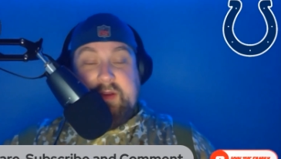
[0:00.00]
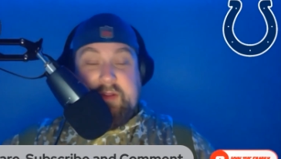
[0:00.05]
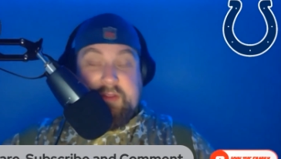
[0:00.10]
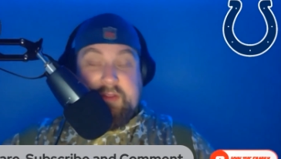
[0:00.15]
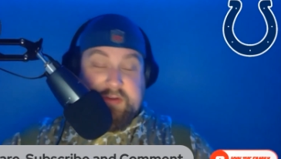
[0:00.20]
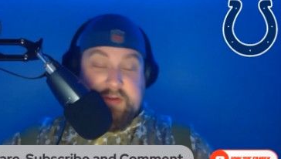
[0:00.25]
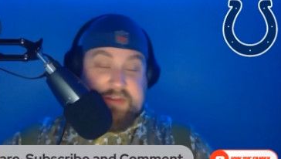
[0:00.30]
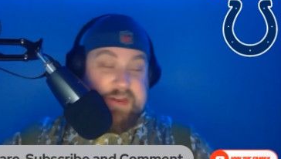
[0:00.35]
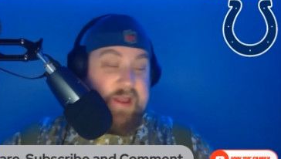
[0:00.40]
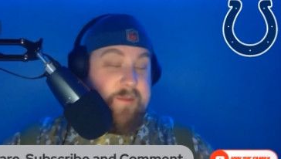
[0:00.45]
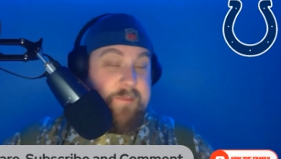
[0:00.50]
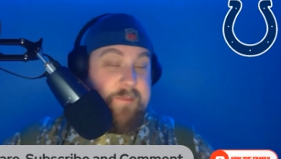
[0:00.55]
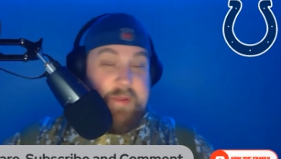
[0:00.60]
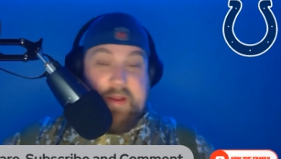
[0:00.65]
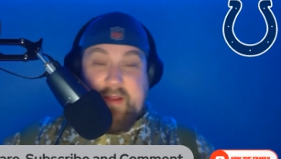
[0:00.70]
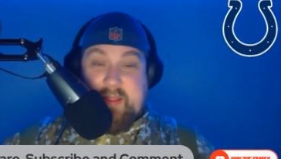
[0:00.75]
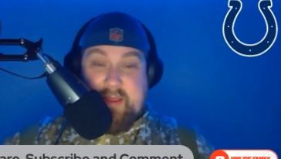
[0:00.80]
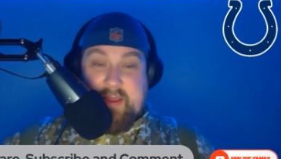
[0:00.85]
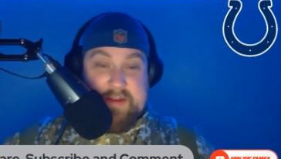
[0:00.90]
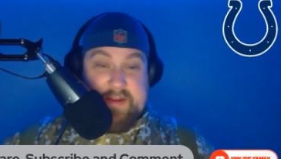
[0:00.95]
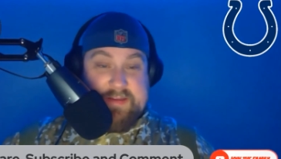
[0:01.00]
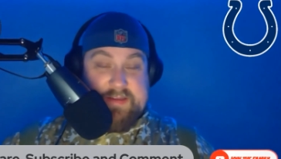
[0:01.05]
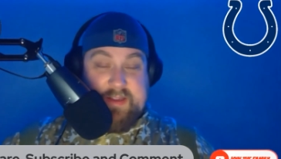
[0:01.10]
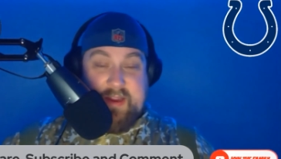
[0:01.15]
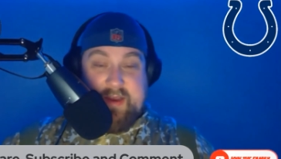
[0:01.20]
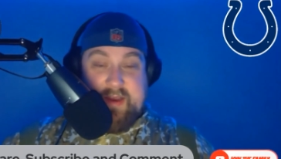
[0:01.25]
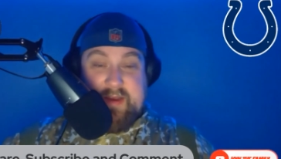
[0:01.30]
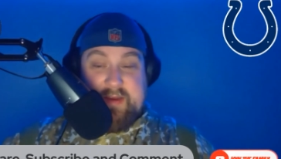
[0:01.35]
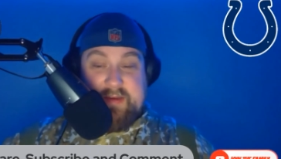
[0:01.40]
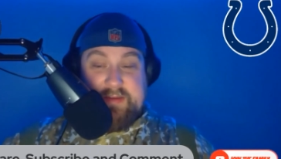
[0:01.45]
There's not been a lot of
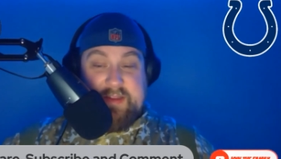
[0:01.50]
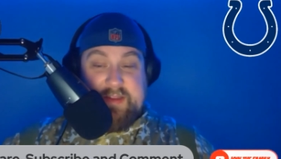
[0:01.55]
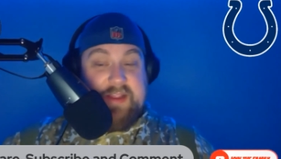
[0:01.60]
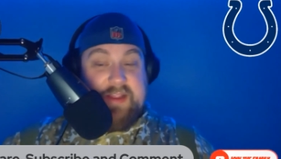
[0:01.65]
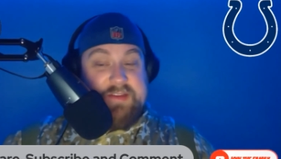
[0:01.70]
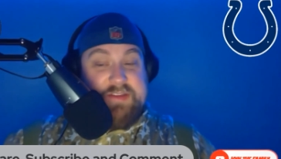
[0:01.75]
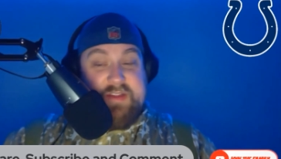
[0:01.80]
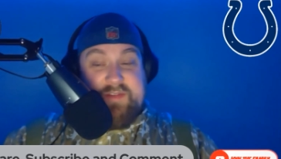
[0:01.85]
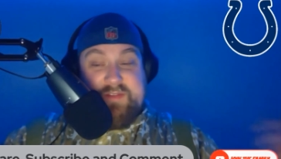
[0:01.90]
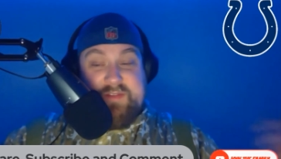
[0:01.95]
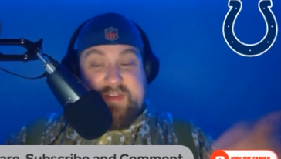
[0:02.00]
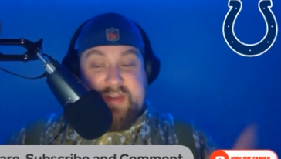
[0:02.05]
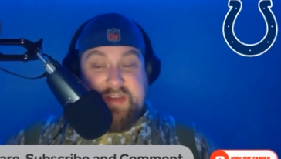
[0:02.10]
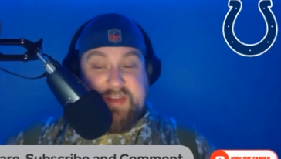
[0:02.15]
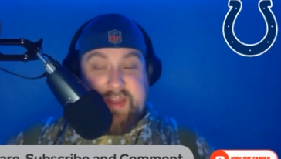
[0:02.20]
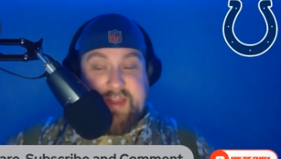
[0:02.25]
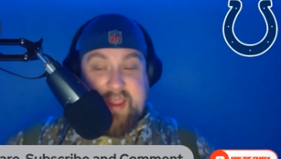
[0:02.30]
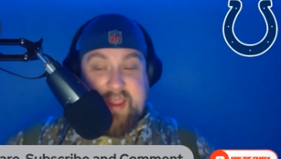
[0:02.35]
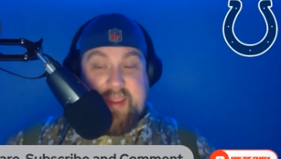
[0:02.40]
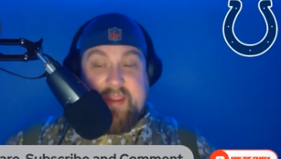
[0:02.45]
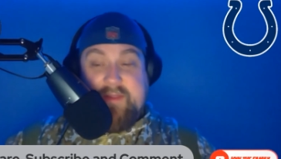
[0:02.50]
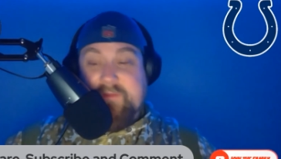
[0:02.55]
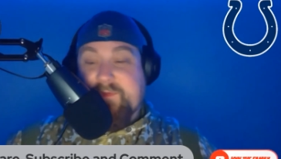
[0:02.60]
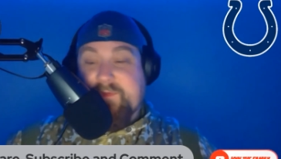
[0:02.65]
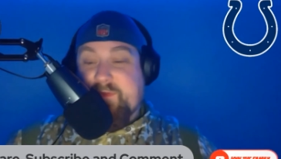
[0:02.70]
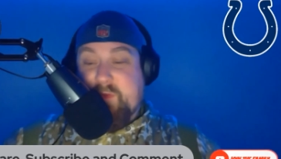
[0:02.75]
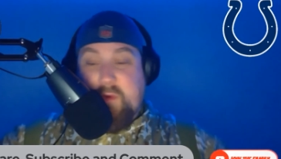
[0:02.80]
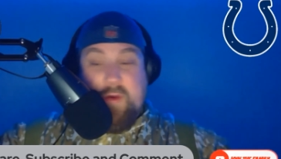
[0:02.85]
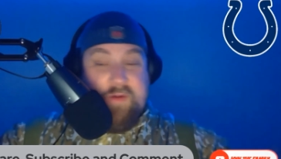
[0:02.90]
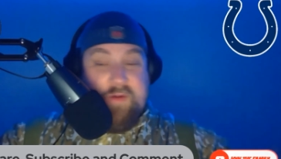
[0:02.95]
signings. As of today,
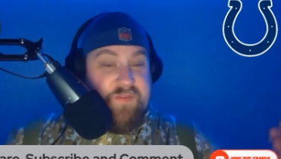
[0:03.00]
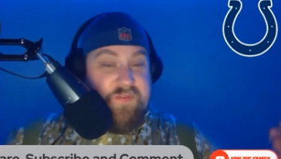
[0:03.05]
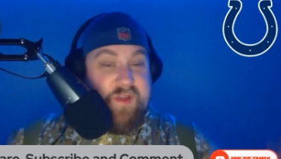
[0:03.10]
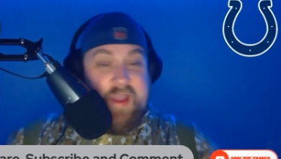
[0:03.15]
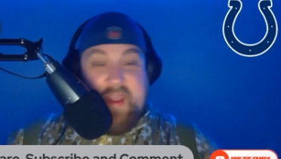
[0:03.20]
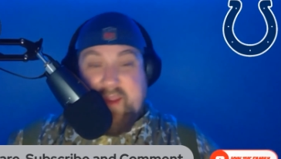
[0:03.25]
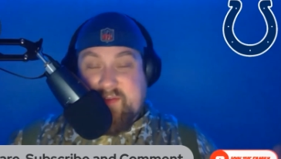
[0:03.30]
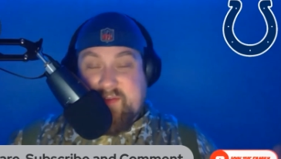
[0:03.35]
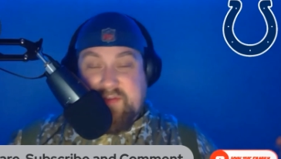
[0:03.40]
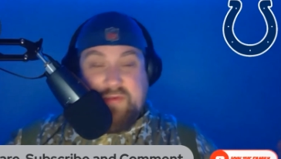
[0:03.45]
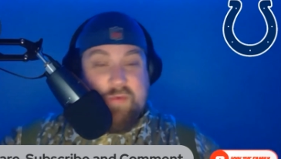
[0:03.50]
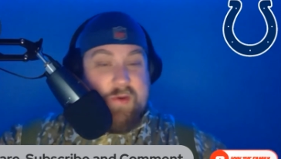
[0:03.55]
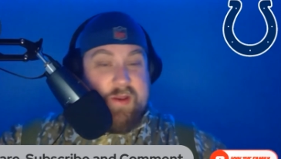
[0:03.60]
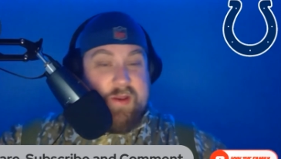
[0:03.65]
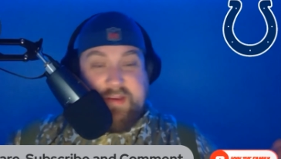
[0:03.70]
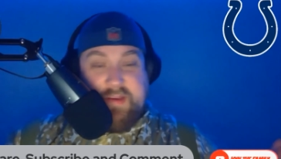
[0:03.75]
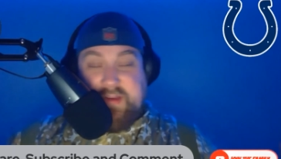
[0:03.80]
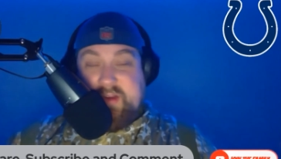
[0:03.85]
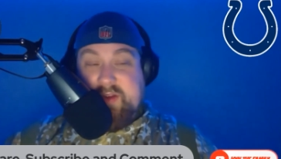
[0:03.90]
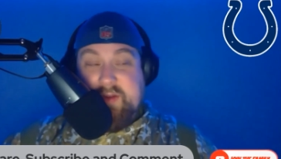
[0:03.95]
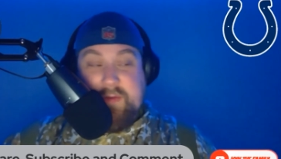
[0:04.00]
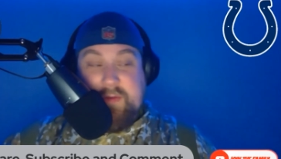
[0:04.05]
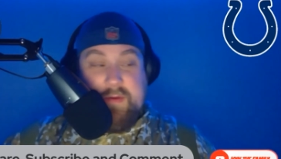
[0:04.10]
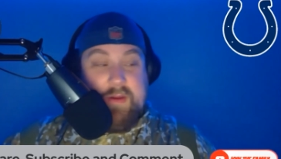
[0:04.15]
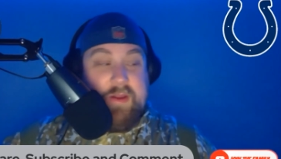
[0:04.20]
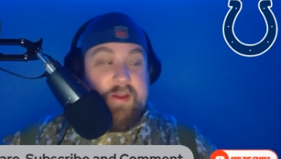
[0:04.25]
4 5 22,